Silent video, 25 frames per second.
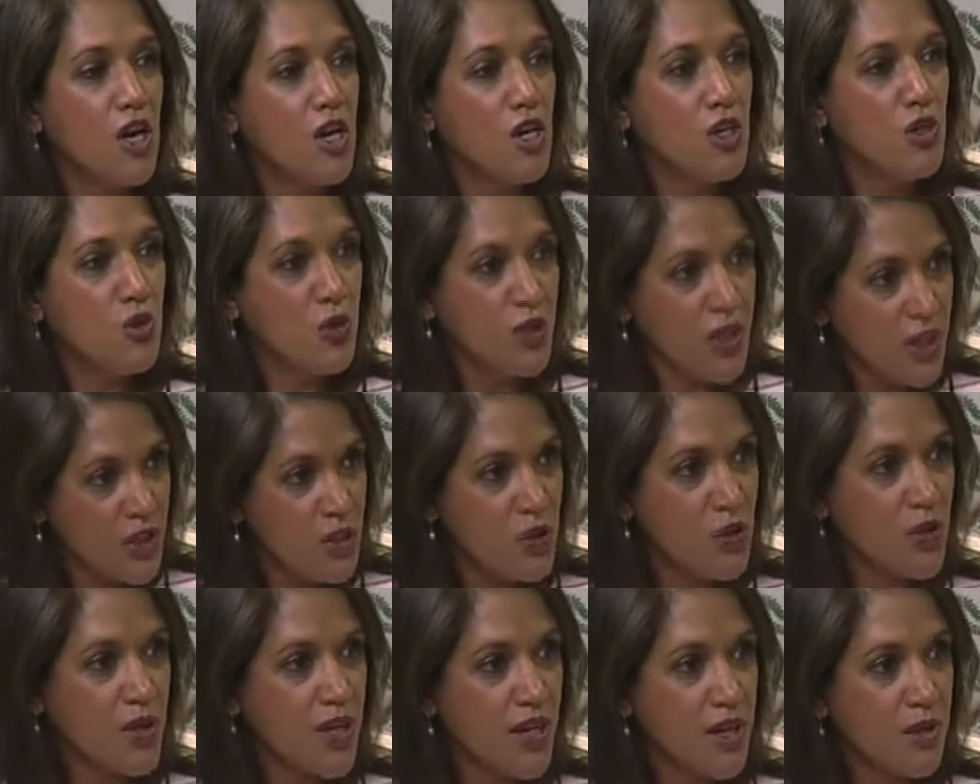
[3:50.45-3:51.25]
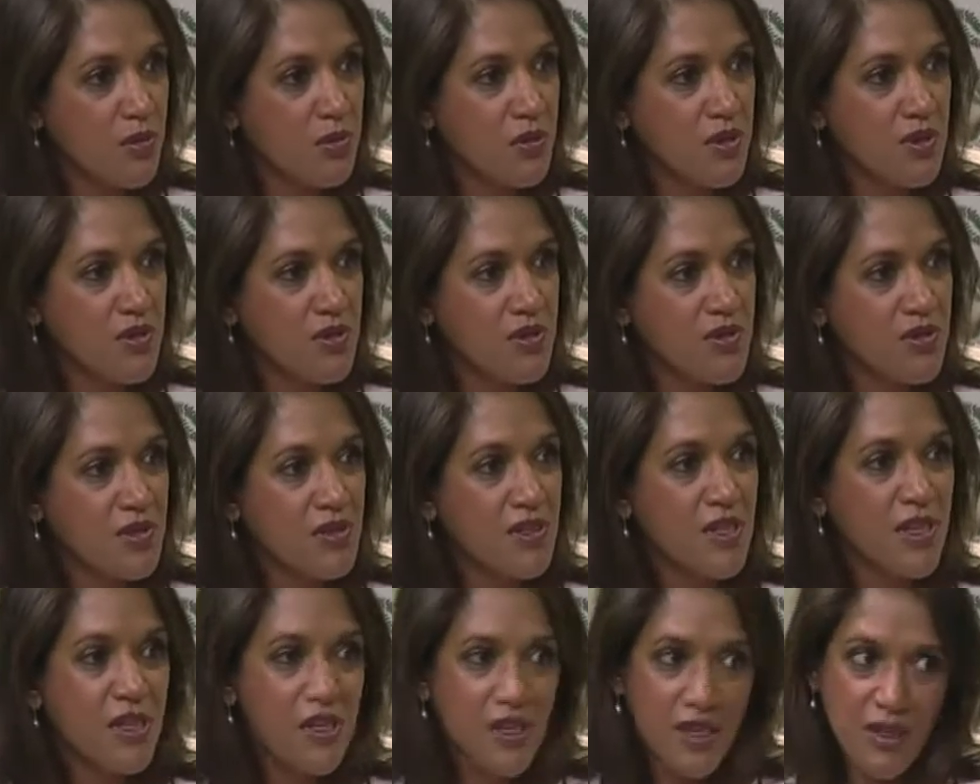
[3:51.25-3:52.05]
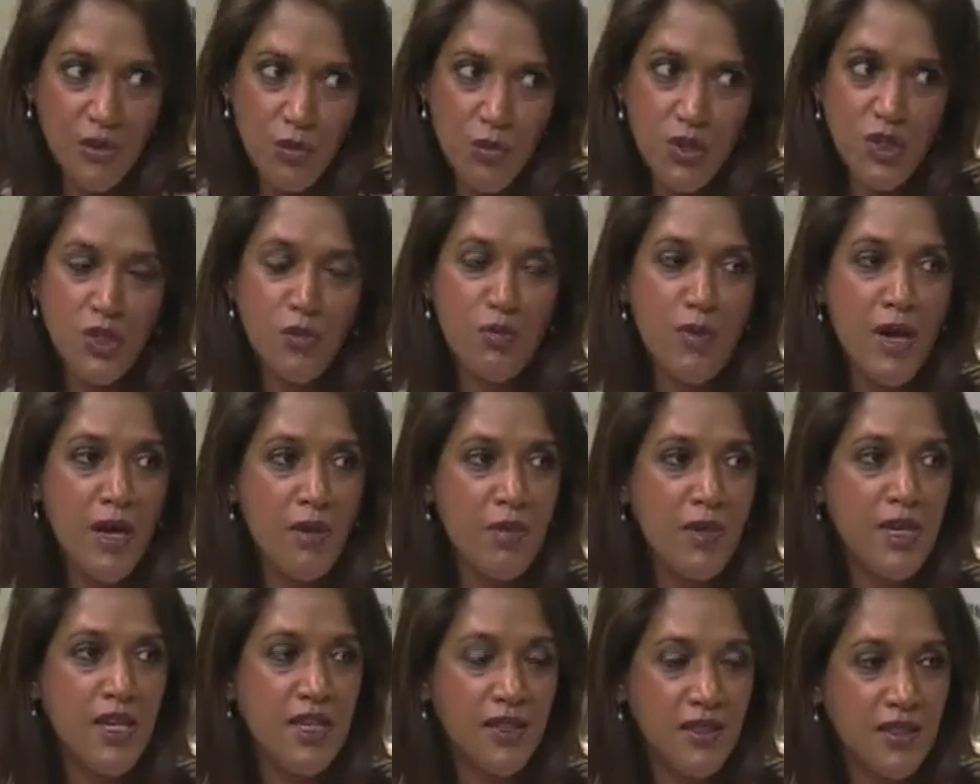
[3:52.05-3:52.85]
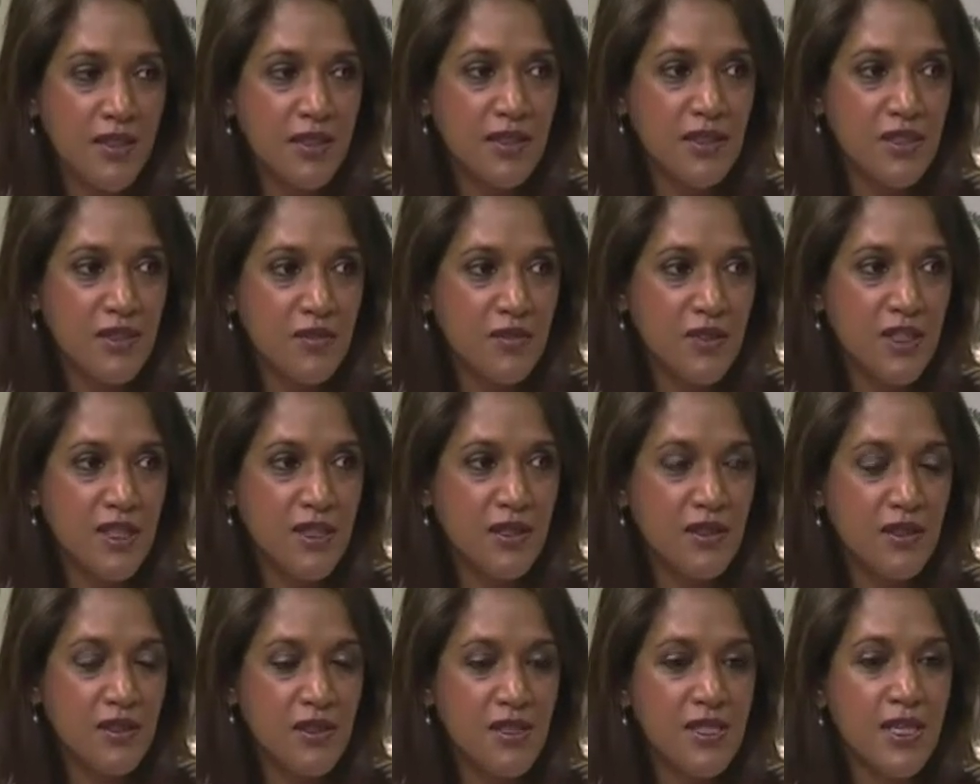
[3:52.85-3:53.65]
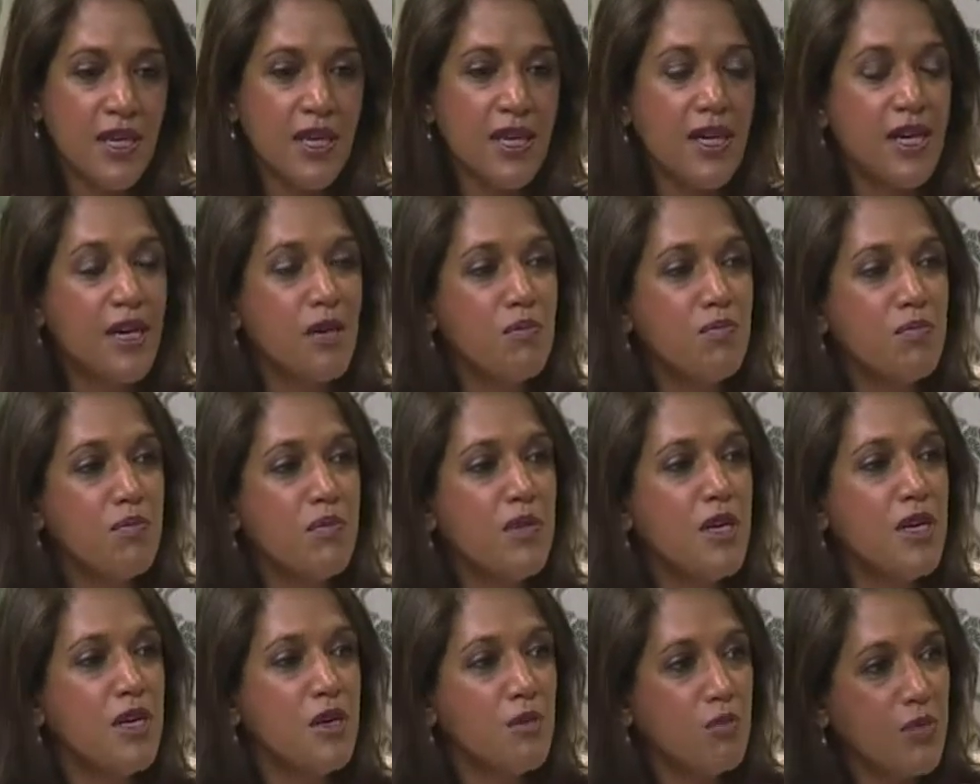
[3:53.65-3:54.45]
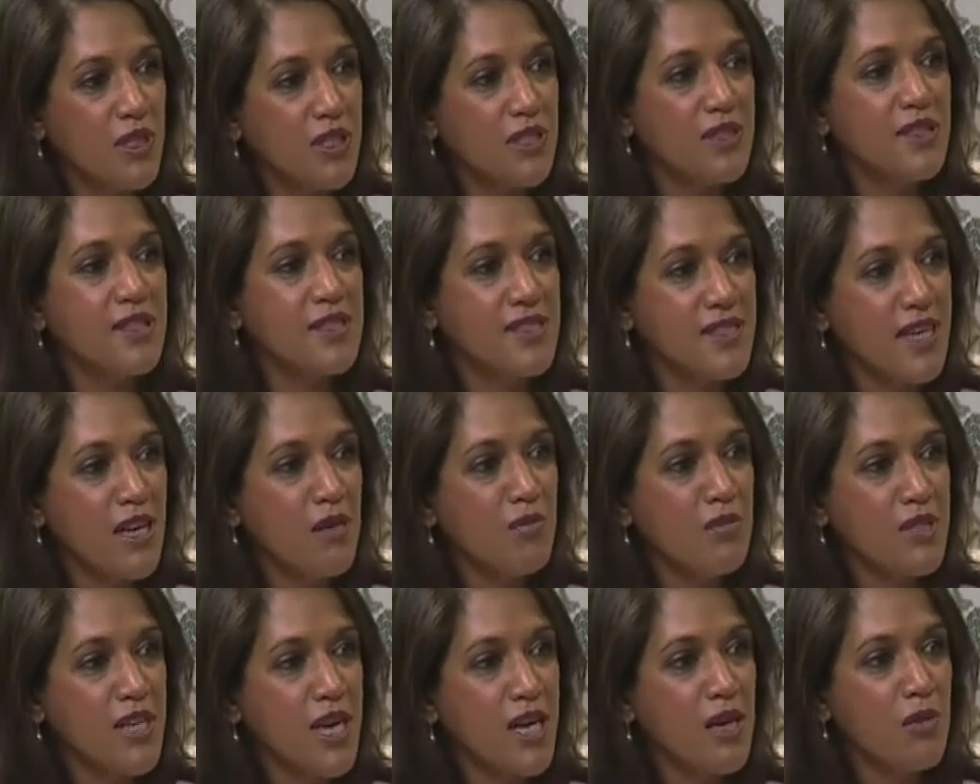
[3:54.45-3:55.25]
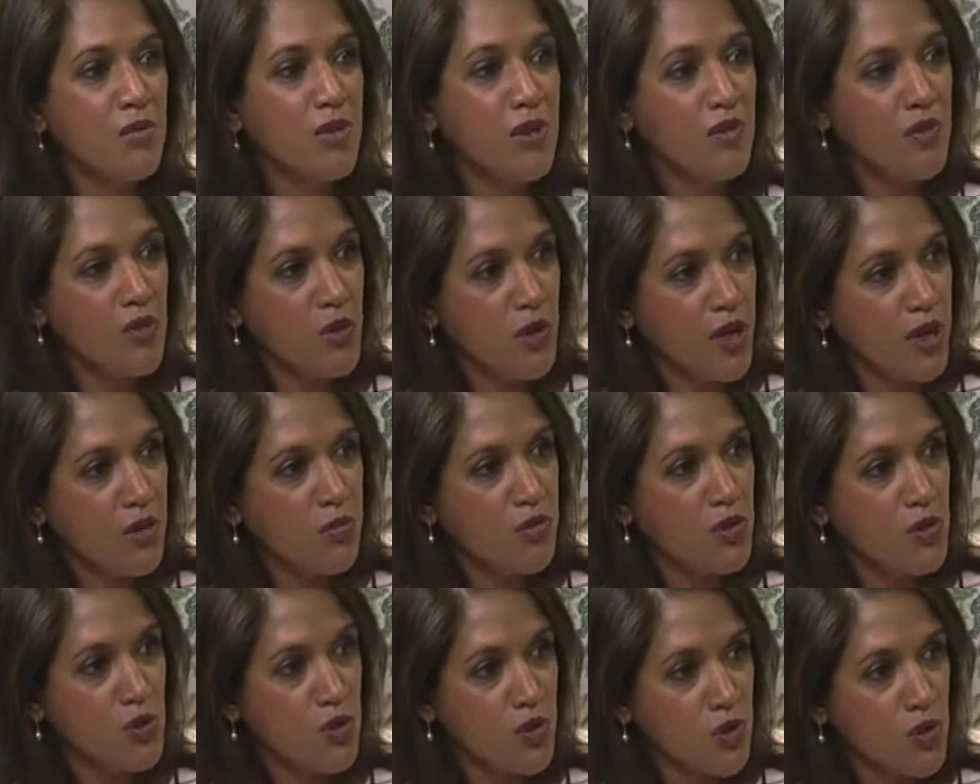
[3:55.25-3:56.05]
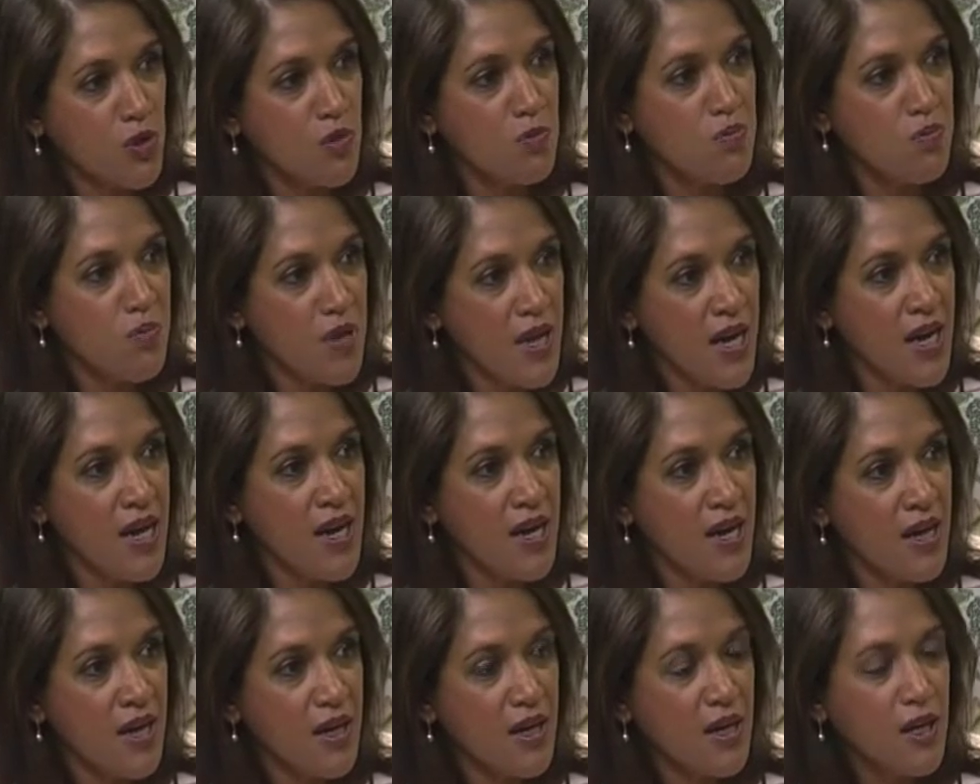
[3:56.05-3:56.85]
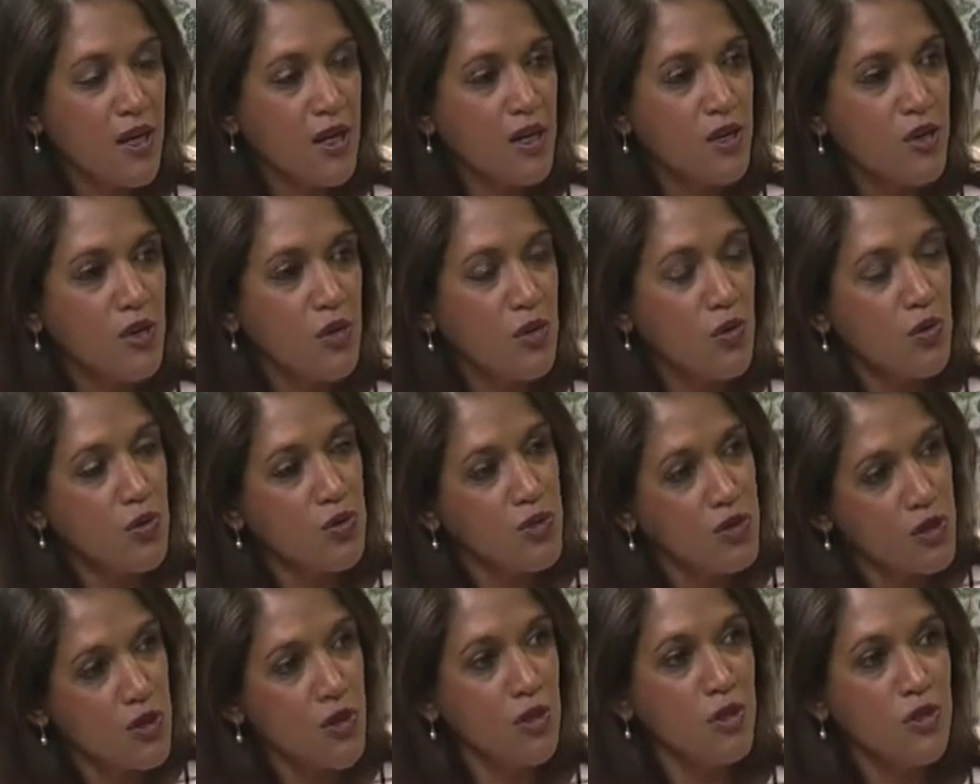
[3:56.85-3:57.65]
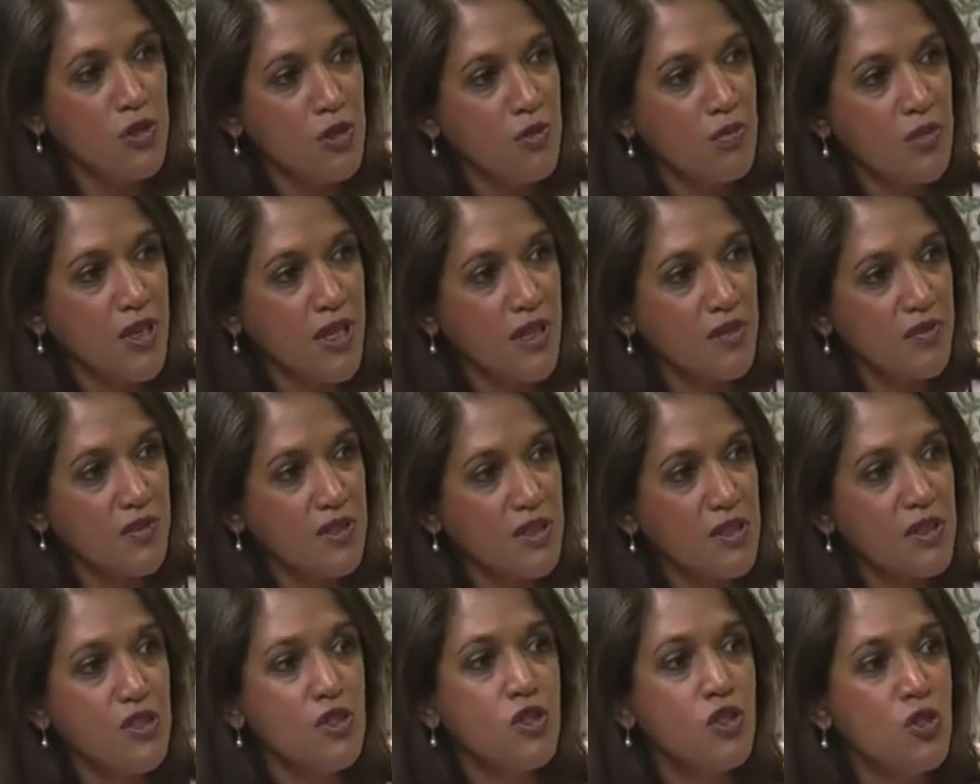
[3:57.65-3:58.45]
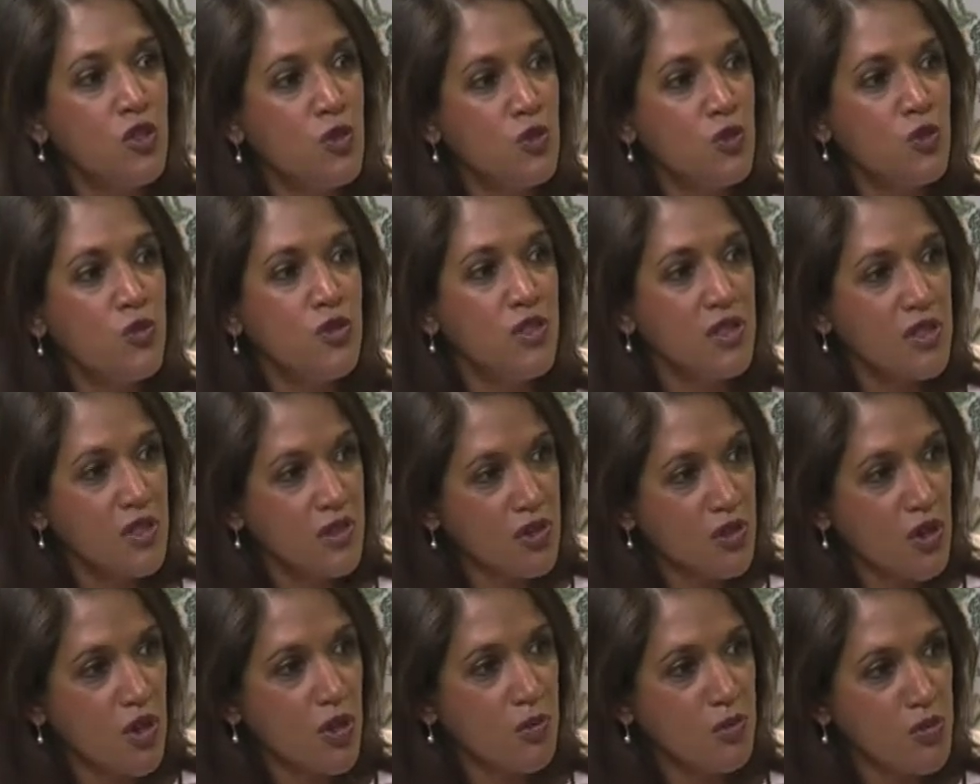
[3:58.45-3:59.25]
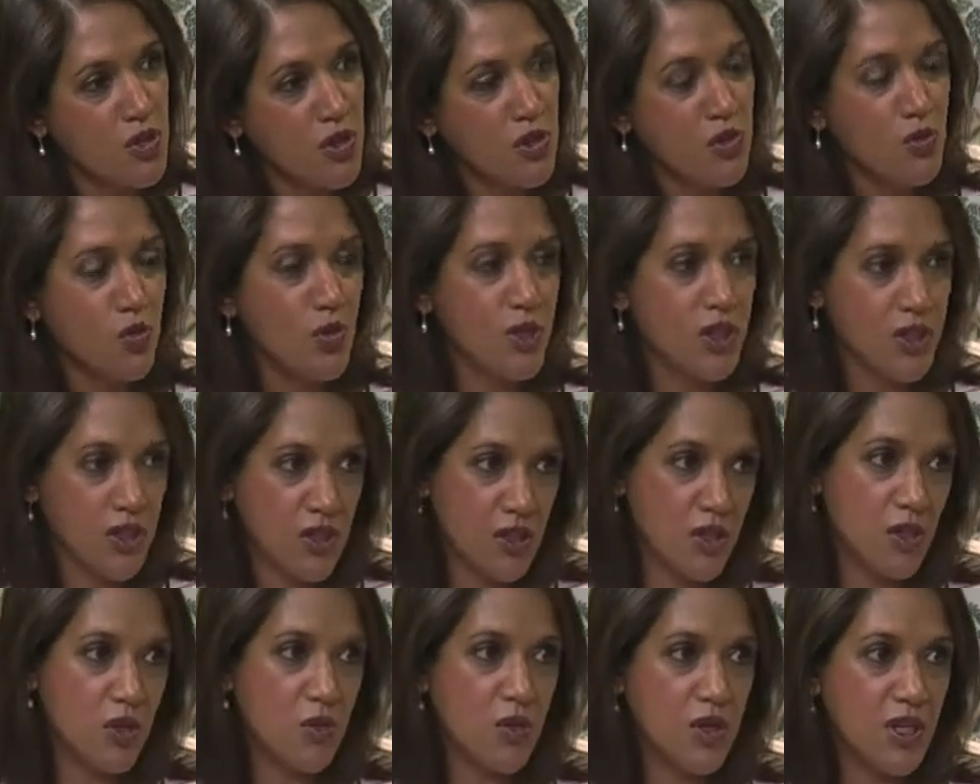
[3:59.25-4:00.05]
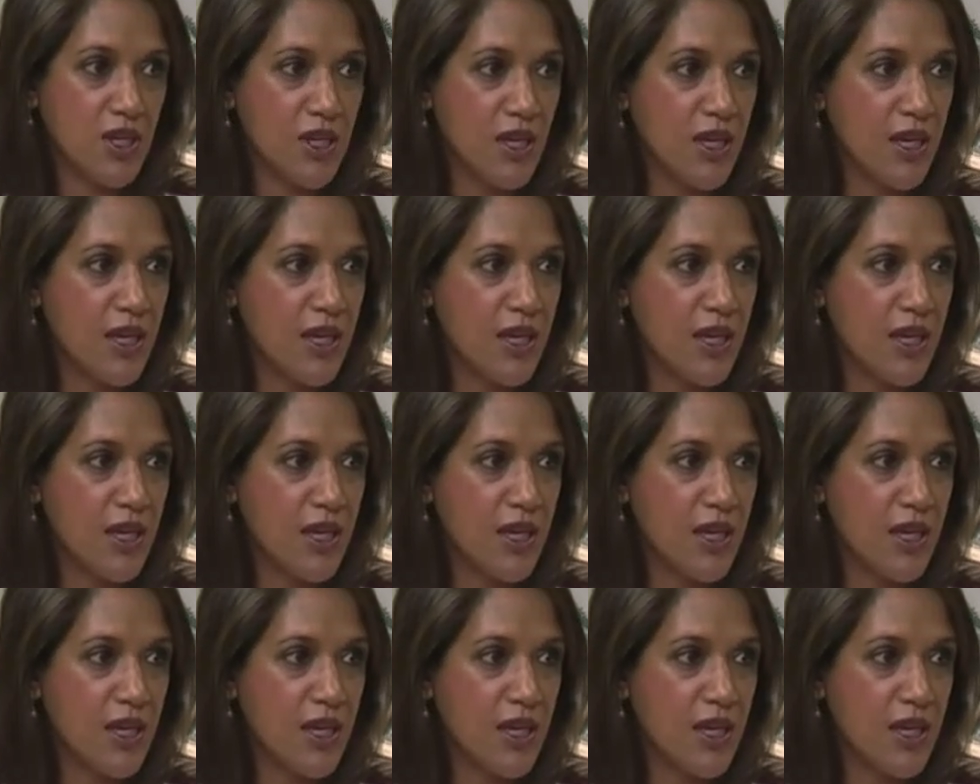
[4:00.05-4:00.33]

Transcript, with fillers: Look at your labels which may be a little difficult, um, but at the same time, if you're able to compare mm -hmm. your sodium levels, choose the option with the lower